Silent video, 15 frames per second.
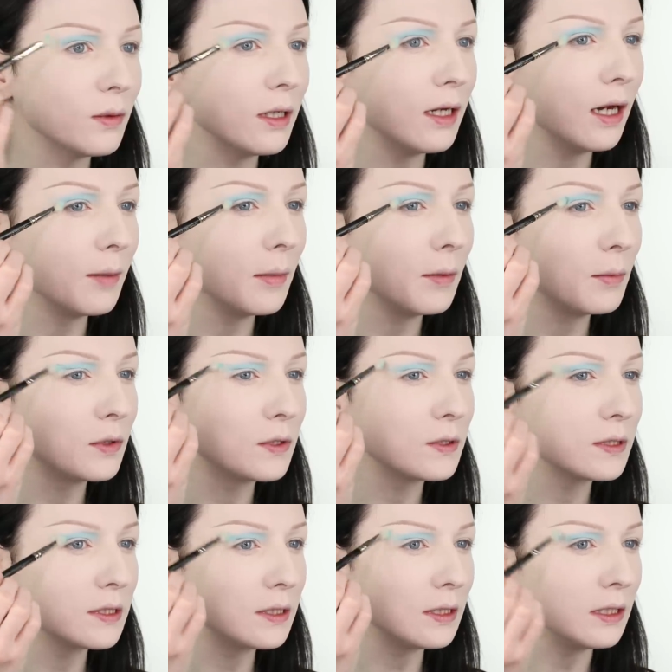way I'm able to
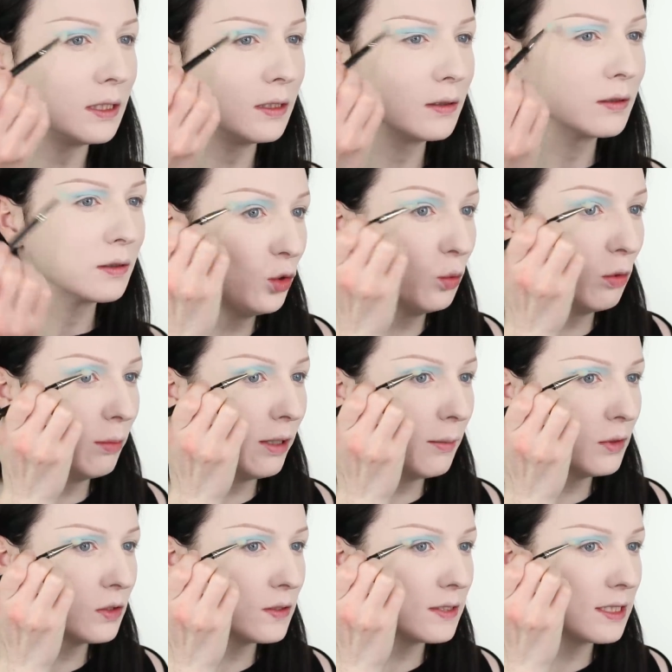see, you will be
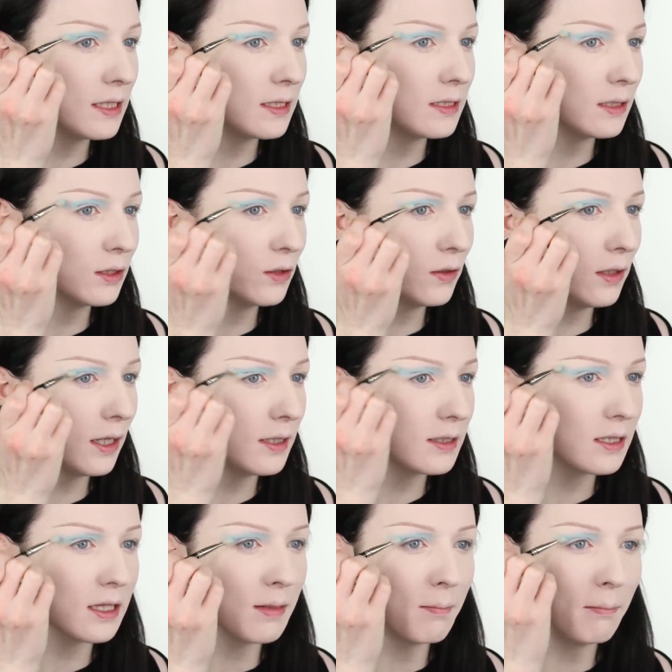able to see that it creates
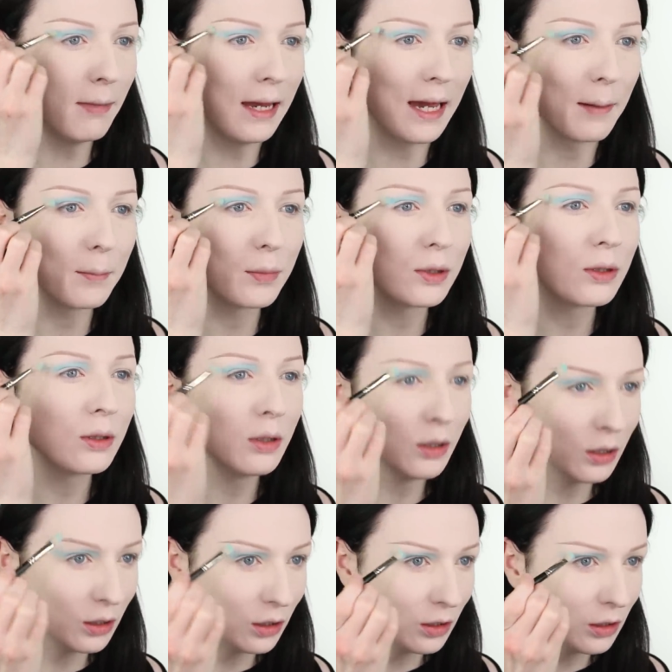the map.
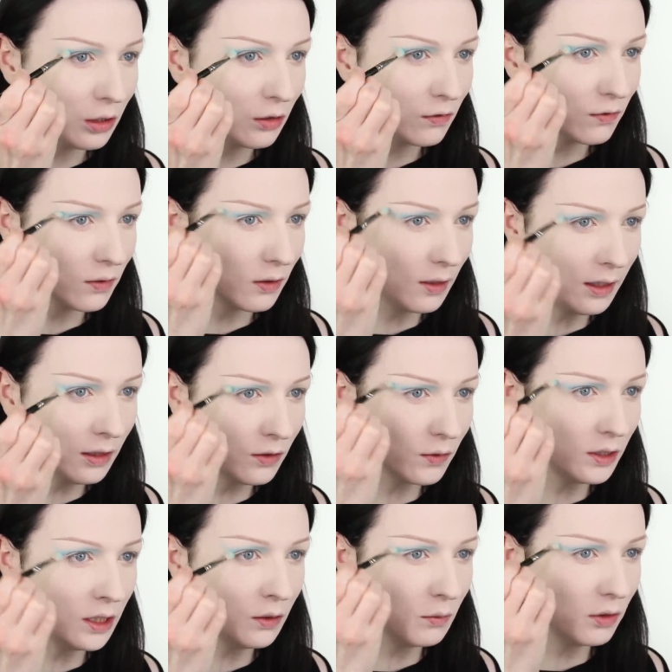So we're then
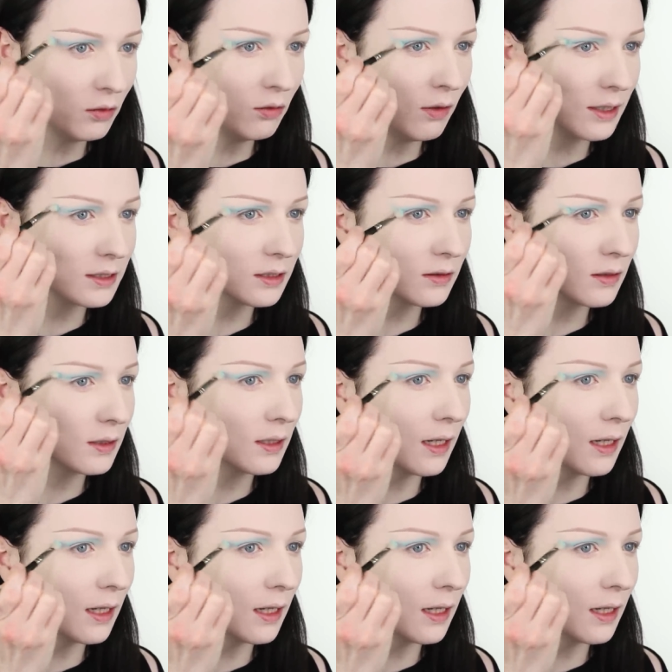going in with the rest of the